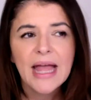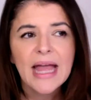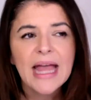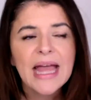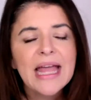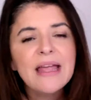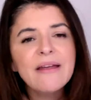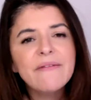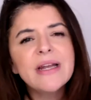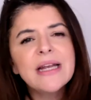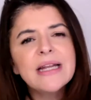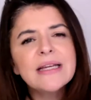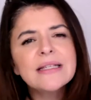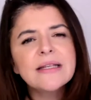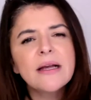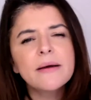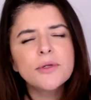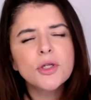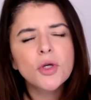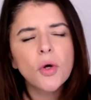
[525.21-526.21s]
Even as
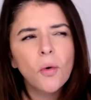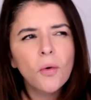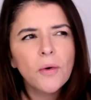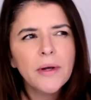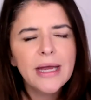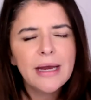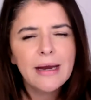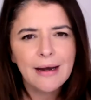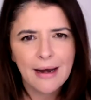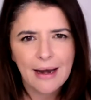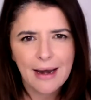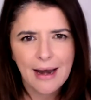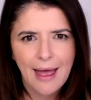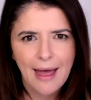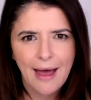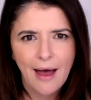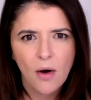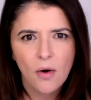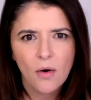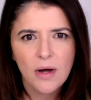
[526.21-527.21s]
I'm talking
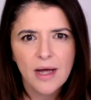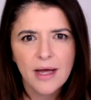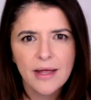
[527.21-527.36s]
now,